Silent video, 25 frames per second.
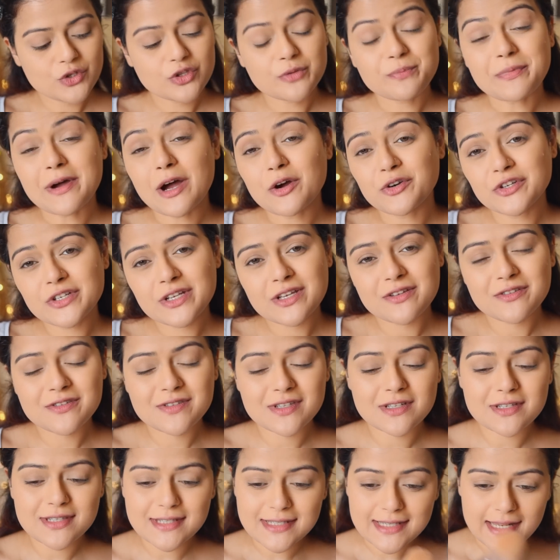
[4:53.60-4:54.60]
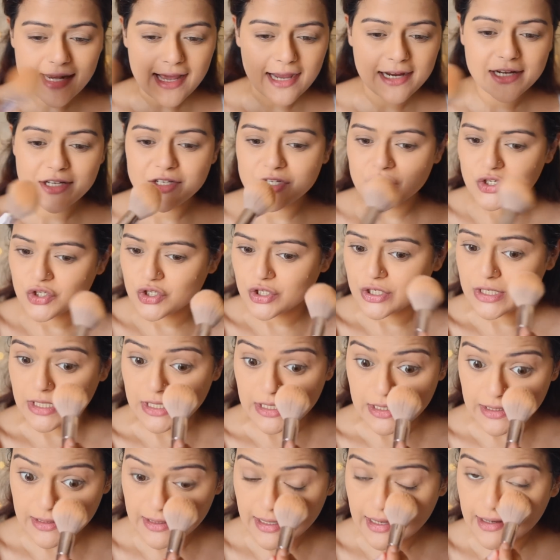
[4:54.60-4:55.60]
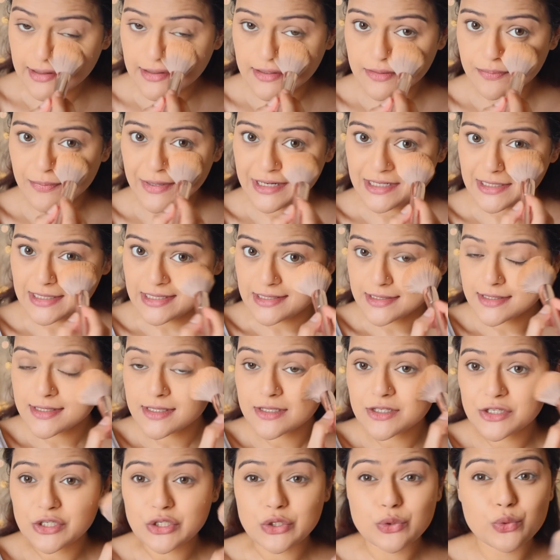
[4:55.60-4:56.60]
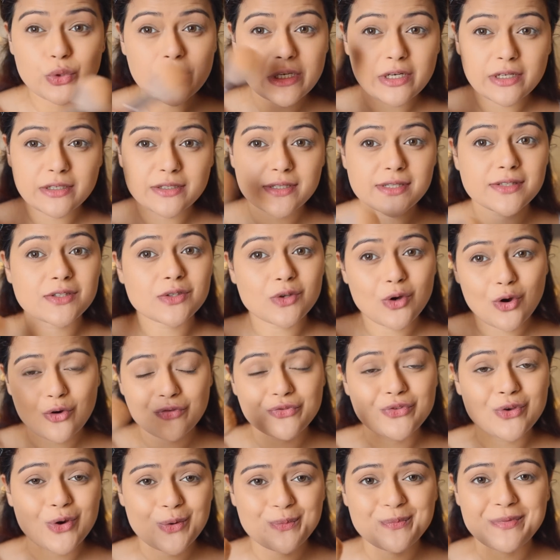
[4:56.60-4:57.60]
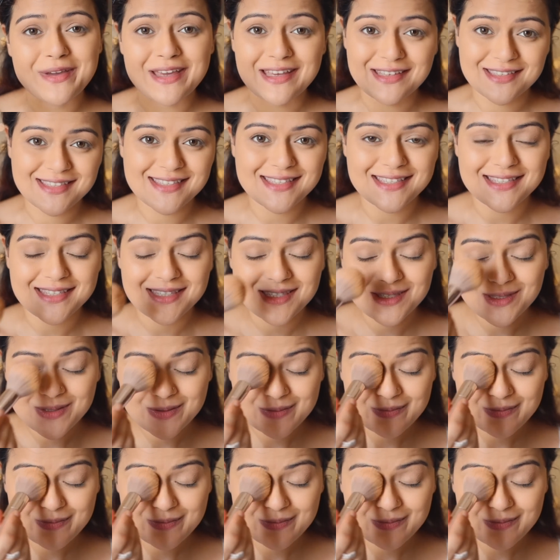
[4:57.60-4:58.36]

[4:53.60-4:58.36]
the powder gives a slight sheen and it maintains the dewiness of your base.